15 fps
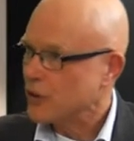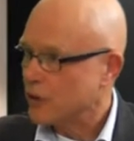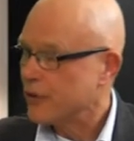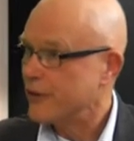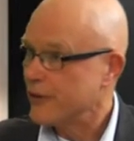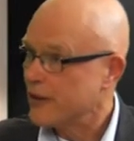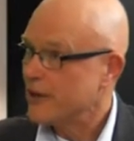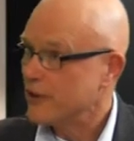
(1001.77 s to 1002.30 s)
you've got to
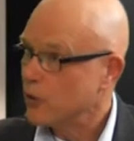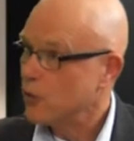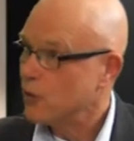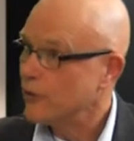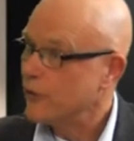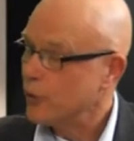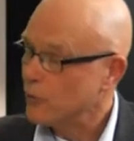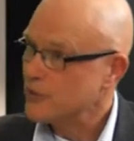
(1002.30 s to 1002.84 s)
fill in all
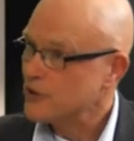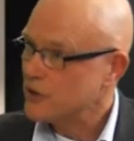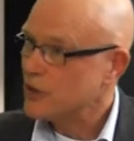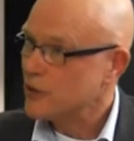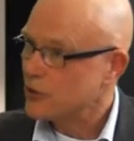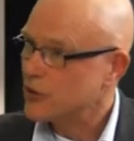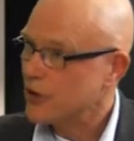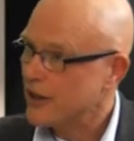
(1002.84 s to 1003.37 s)
the forms in
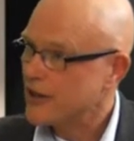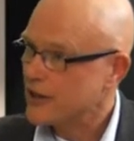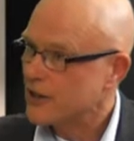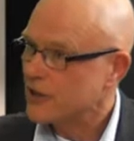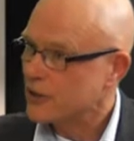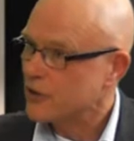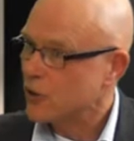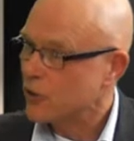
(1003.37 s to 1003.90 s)

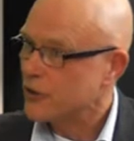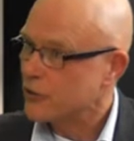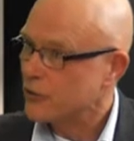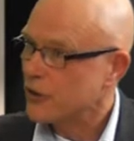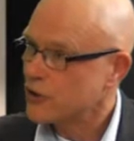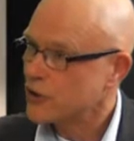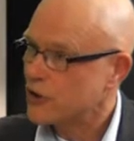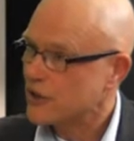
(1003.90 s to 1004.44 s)
Ukrainian and not in
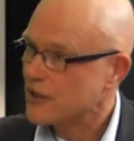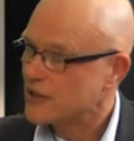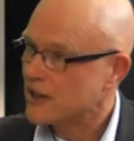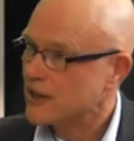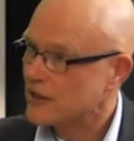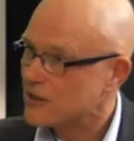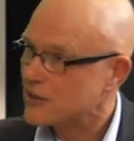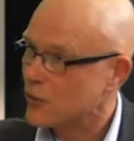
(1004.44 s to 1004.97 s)
Russian? Is
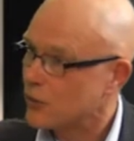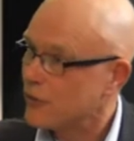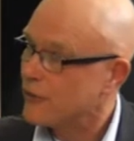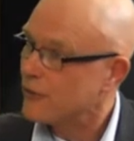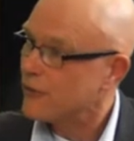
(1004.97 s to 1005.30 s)
that the sort of